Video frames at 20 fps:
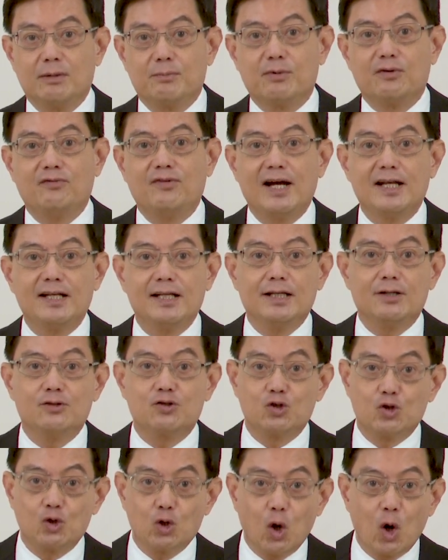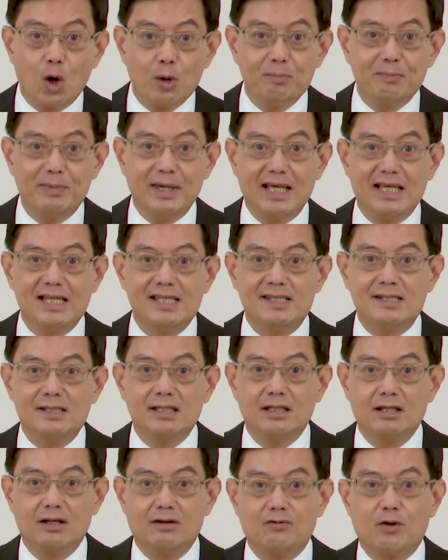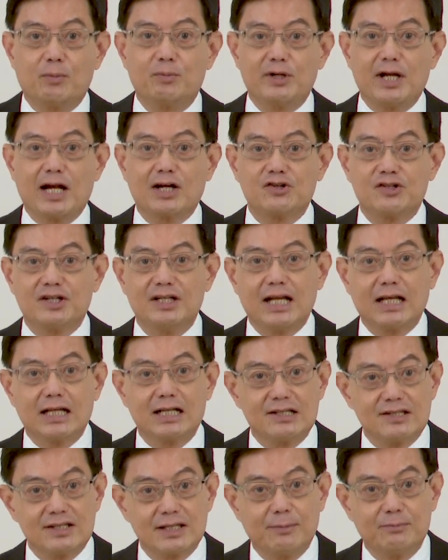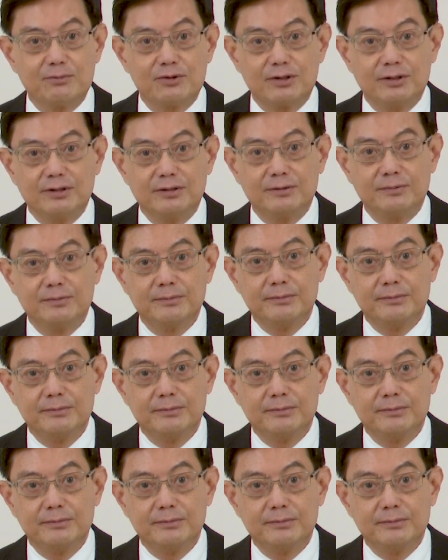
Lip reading: providing a strong base for production and consumption.